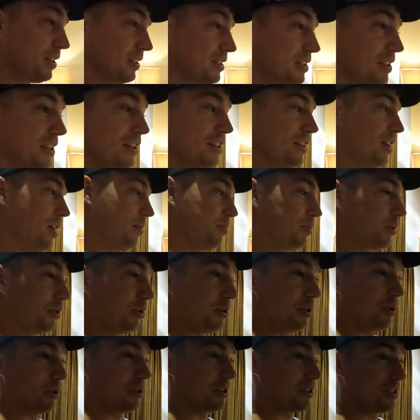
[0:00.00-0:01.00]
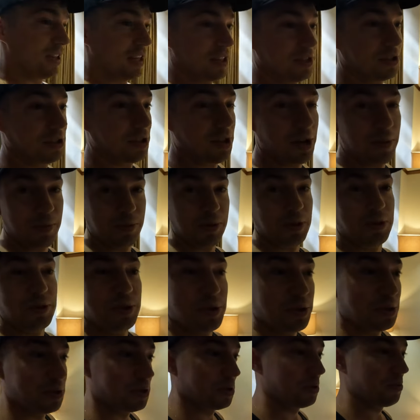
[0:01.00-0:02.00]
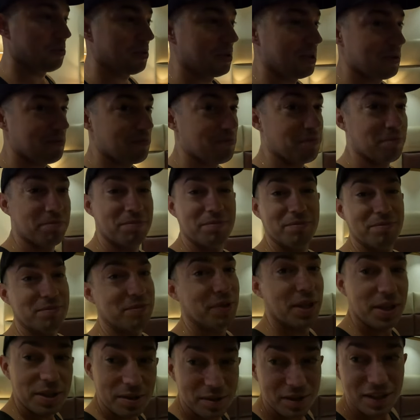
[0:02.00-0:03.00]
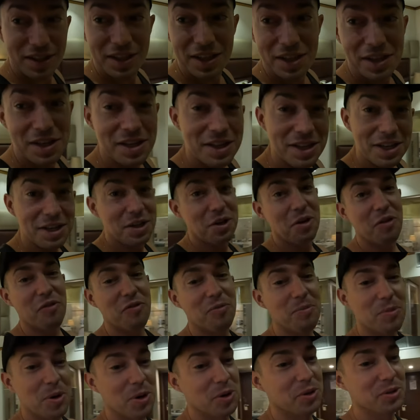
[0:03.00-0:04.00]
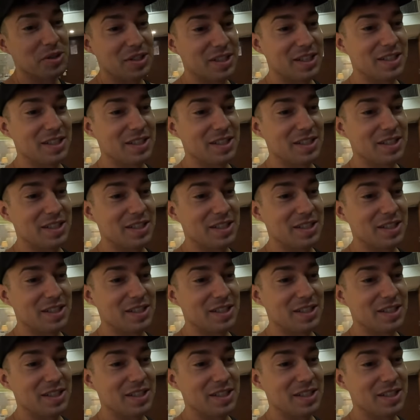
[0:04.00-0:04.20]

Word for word: to see the upload though, because actually uploads usually what I'm like in need of most,